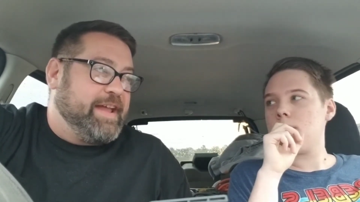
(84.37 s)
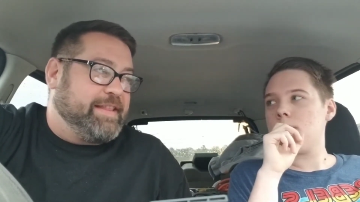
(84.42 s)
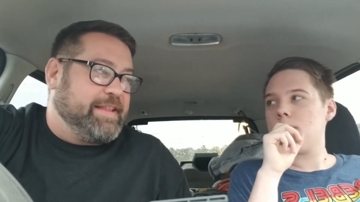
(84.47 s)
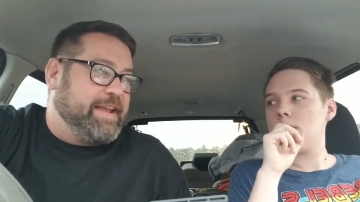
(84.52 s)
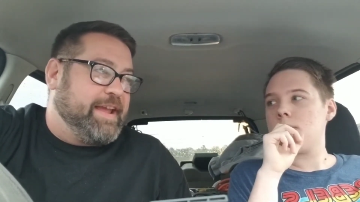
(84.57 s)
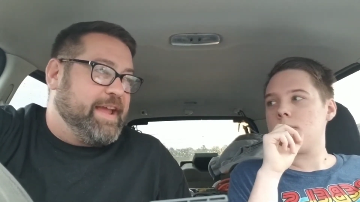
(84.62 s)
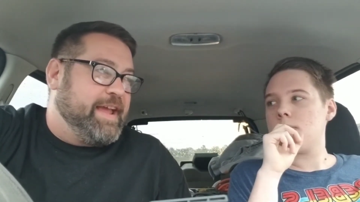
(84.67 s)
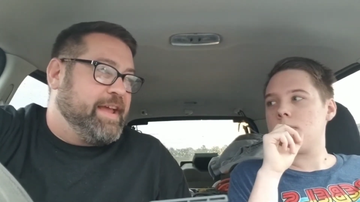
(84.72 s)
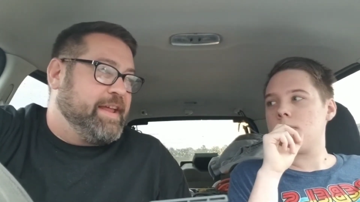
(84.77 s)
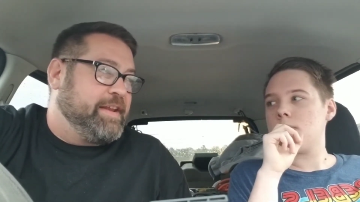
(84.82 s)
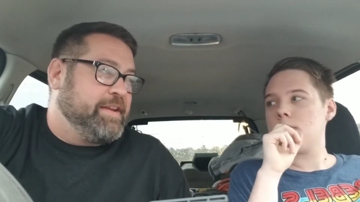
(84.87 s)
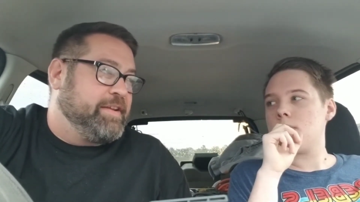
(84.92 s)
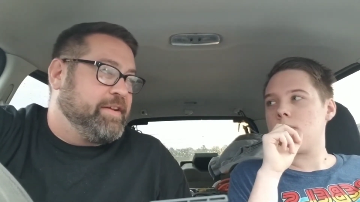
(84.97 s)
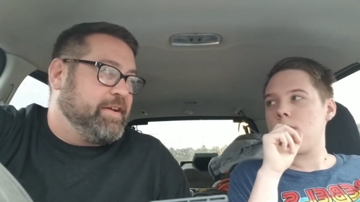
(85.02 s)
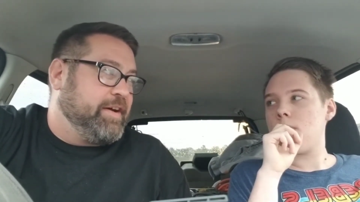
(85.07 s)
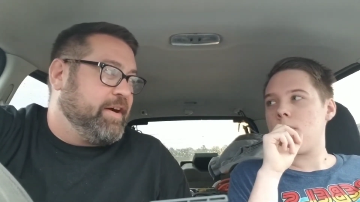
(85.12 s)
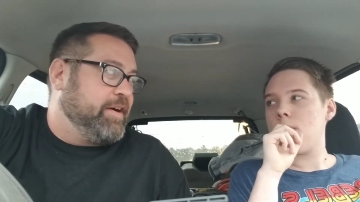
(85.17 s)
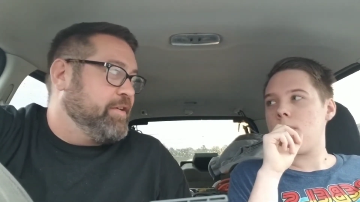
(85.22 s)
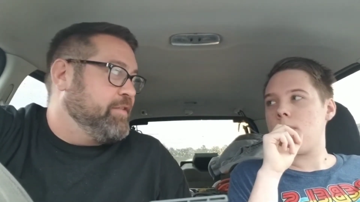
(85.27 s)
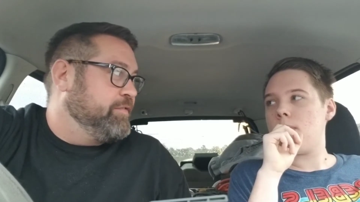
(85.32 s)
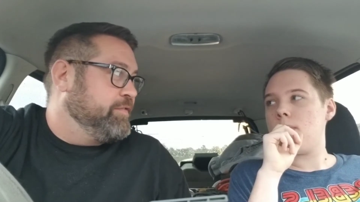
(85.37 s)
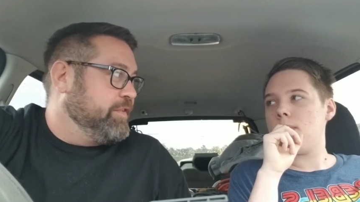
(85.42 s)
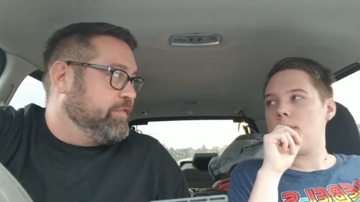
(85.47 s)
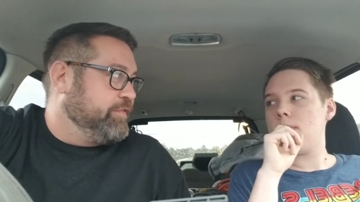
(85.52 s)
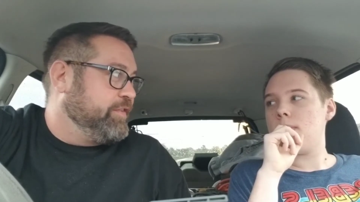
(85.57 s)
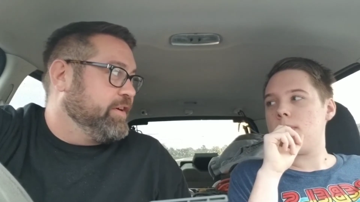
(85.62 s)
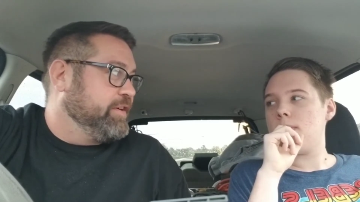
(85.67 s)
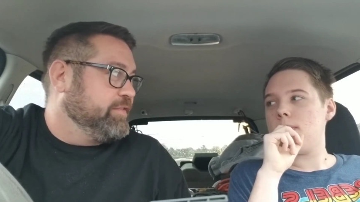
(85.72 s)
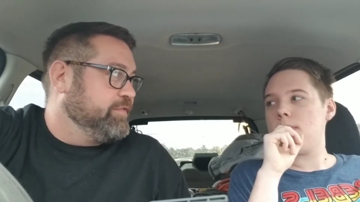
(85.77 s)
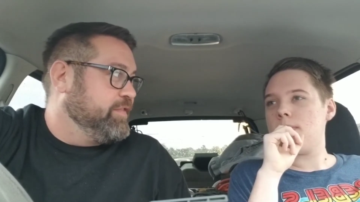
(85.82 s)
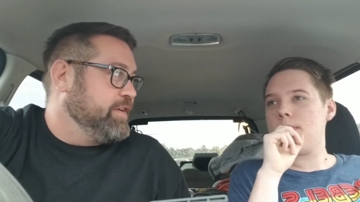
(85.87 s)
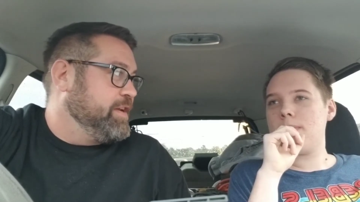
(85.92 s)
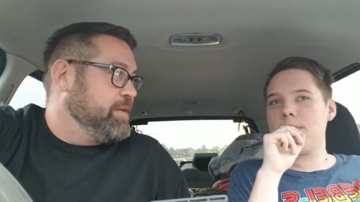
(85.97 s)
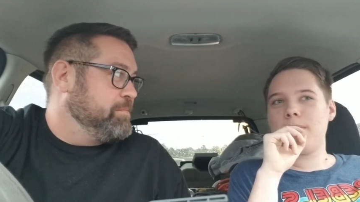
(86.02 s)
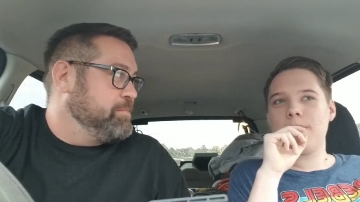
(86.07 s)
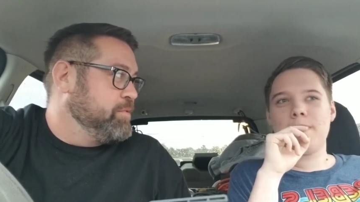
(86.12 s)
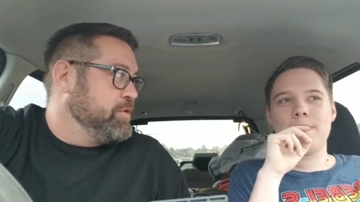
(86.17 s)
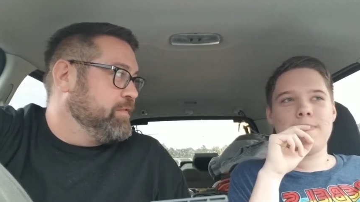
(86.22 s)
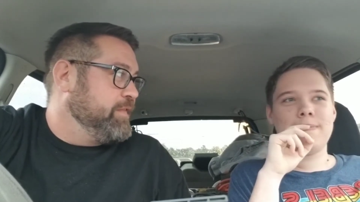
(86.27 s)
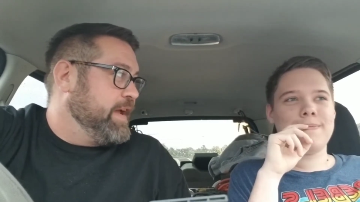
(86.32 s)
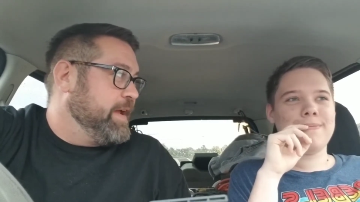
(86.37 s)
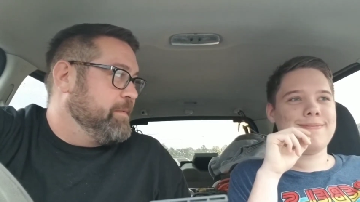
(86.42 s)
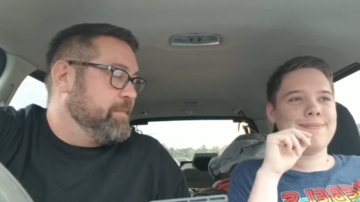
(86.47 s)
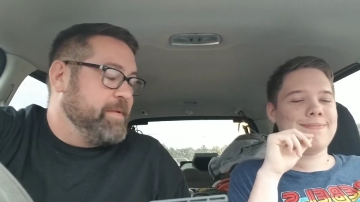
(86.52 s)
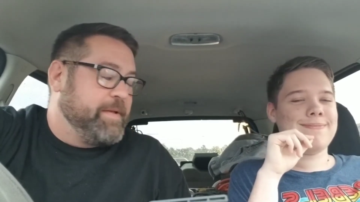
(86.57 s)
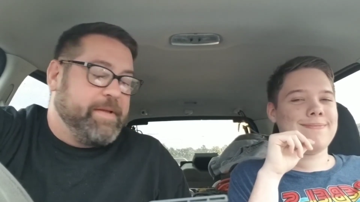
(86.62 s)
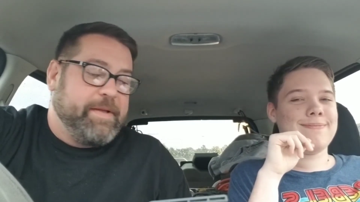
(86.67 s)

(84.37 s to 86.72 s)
Speaker 1: at the end of the first Venom movie.